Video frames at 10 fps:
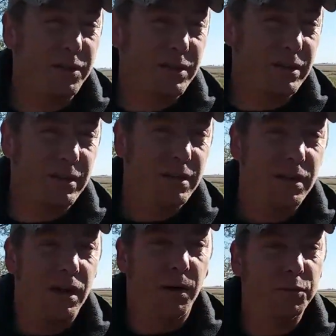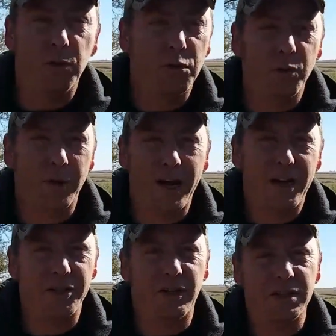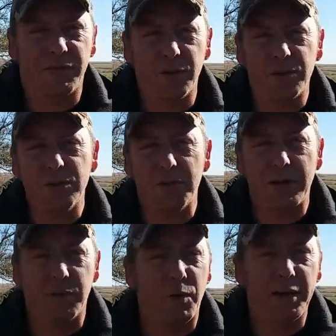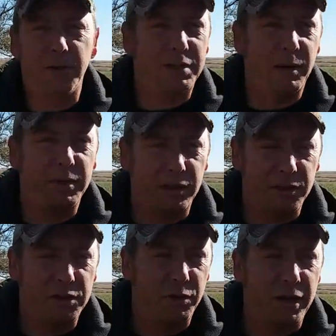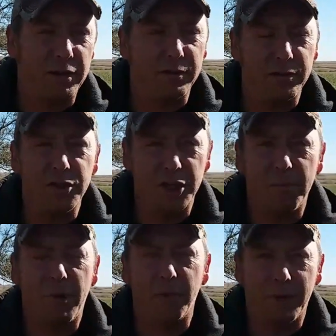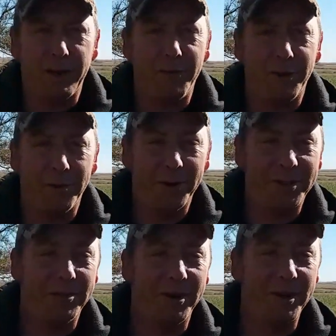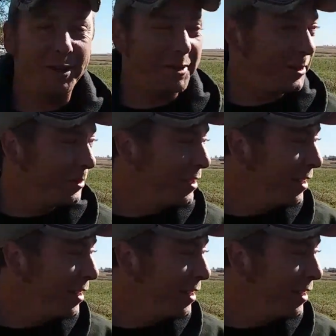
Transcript: sure, don't go to an auction, because if you do, it makes it way too tempting to just go ahead and jump on whatever it was you wanted to do.